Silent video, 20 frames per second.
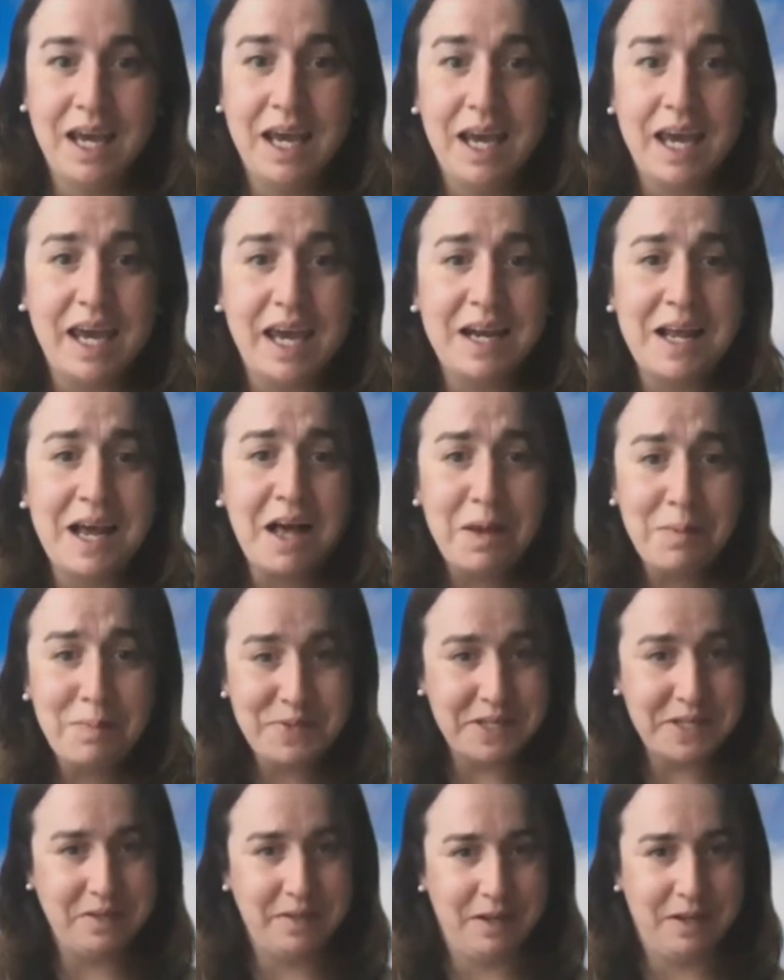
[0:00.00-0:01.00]
It helps
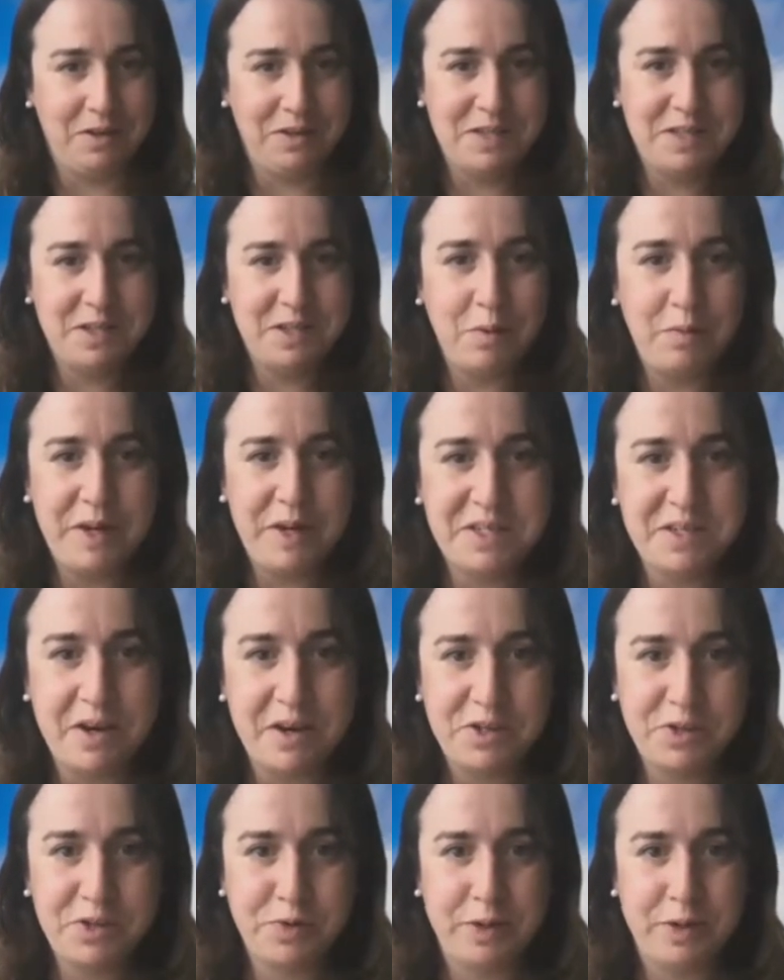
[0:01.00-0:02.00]
a little. So we saw
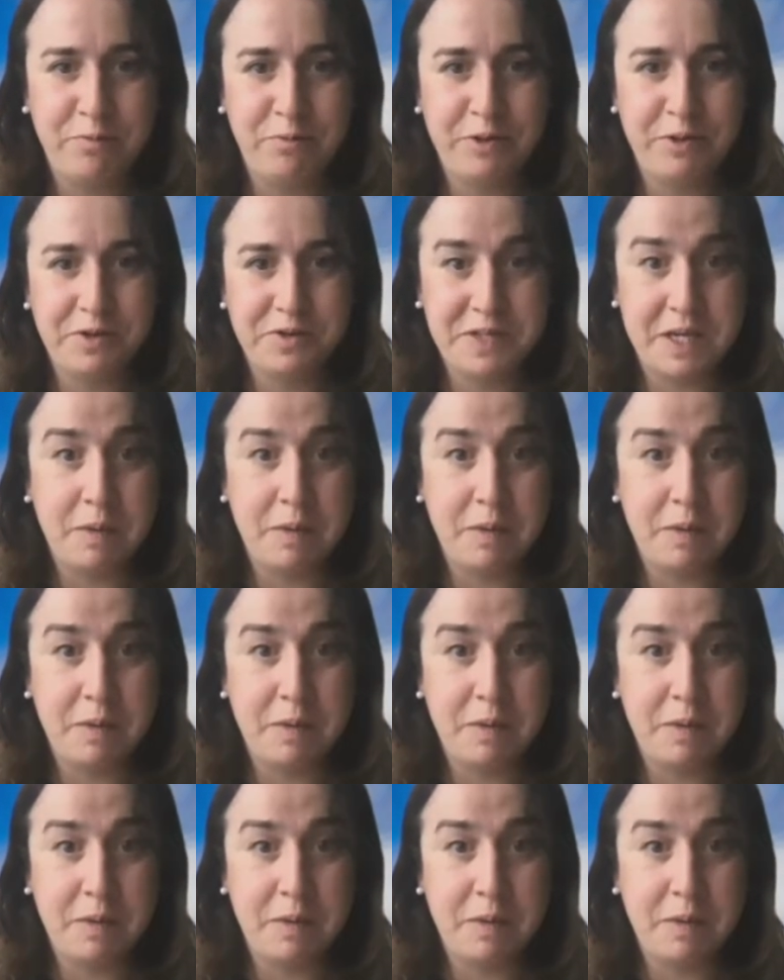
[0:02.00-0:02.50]
stream flows get